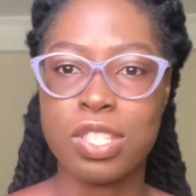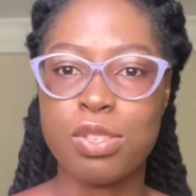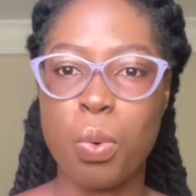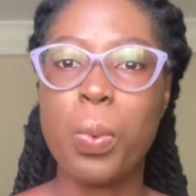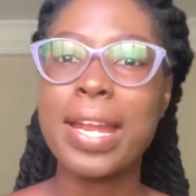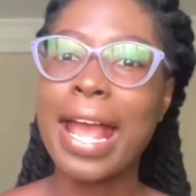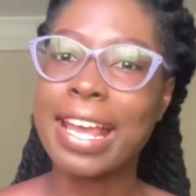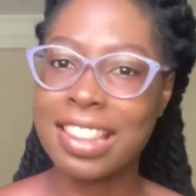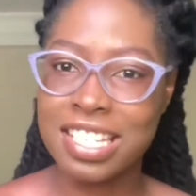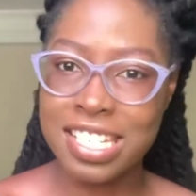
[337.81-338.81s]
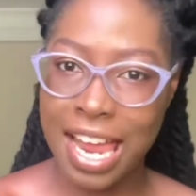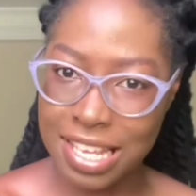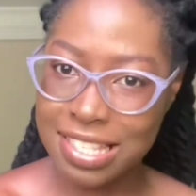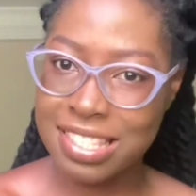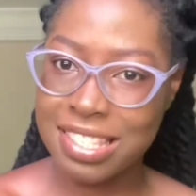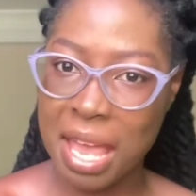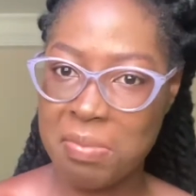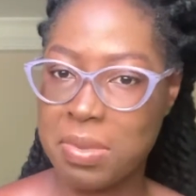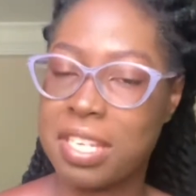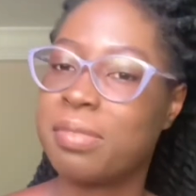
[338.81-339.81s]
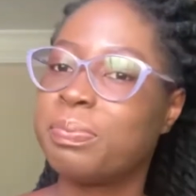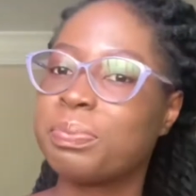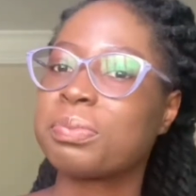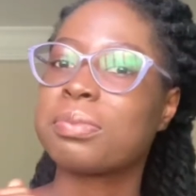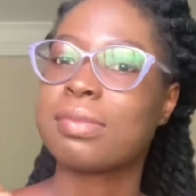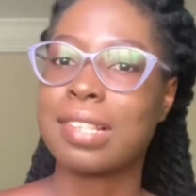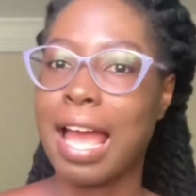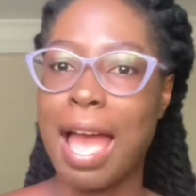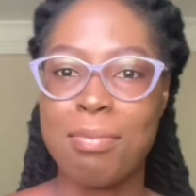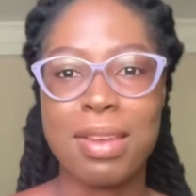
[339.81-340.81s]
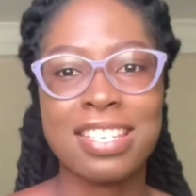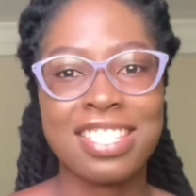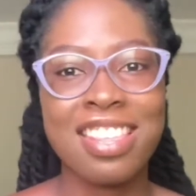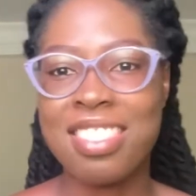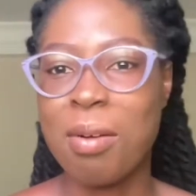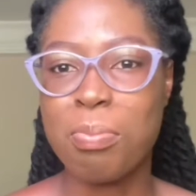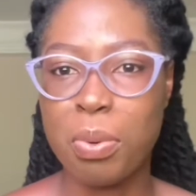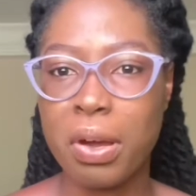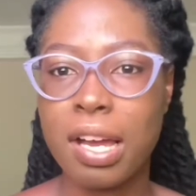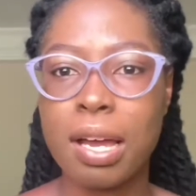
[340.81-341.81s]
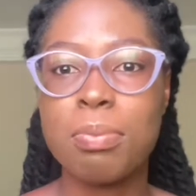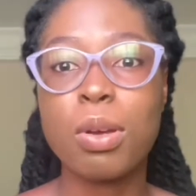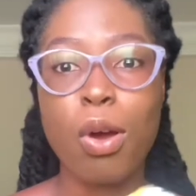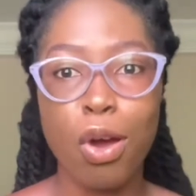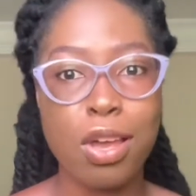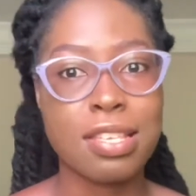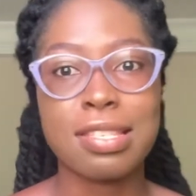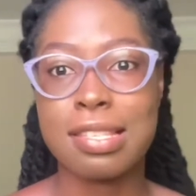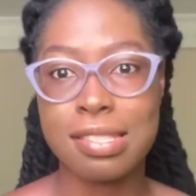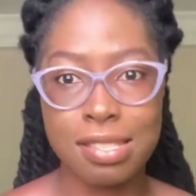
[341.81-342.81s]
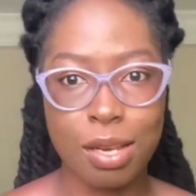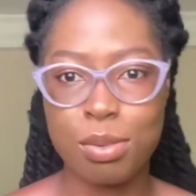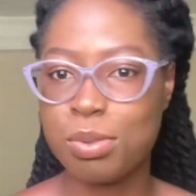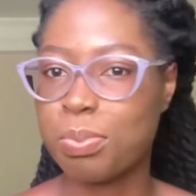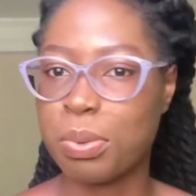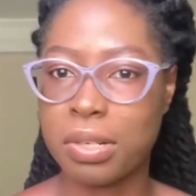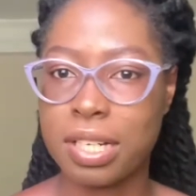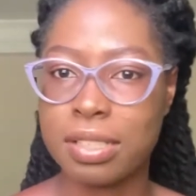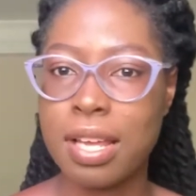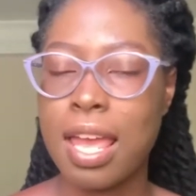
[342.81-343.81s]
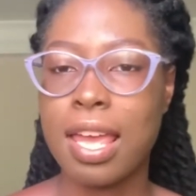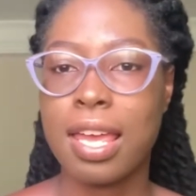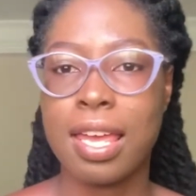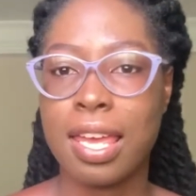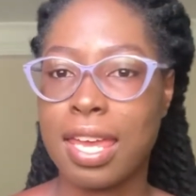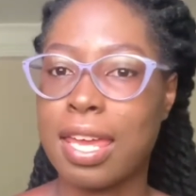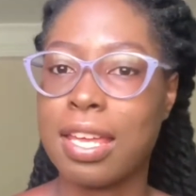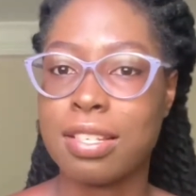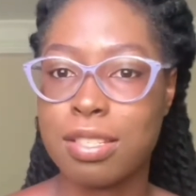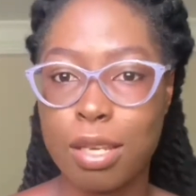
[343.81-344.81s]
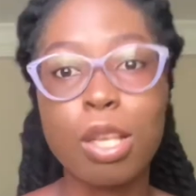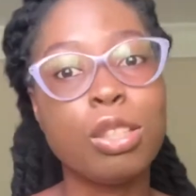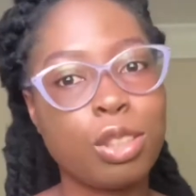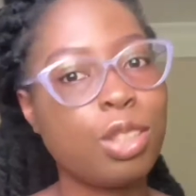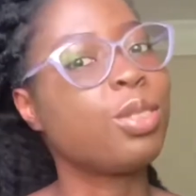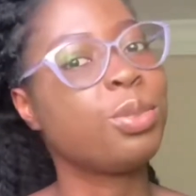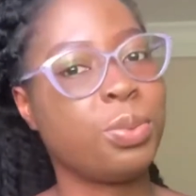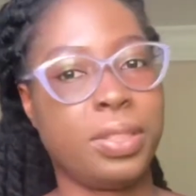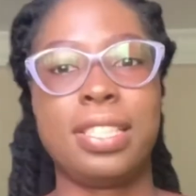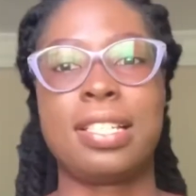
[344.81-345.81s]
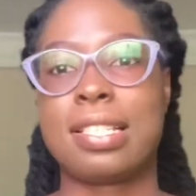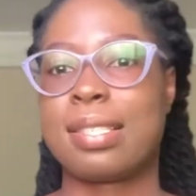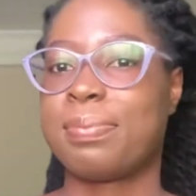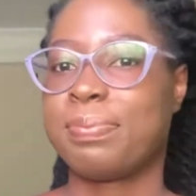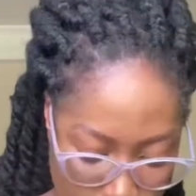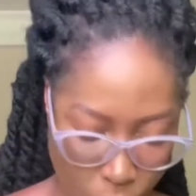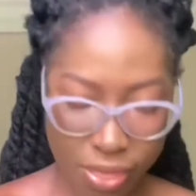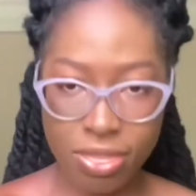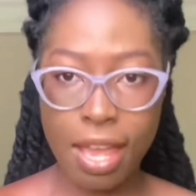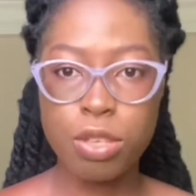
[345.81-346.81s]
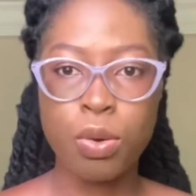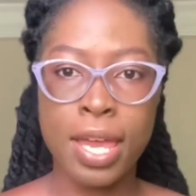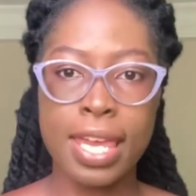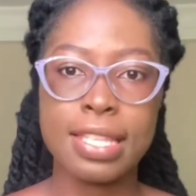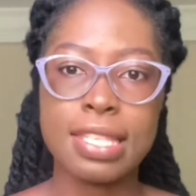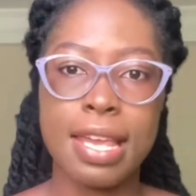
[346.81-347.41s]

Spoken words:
When I get a chance, I mention the book because it is a good book and you should read it. One that you hated.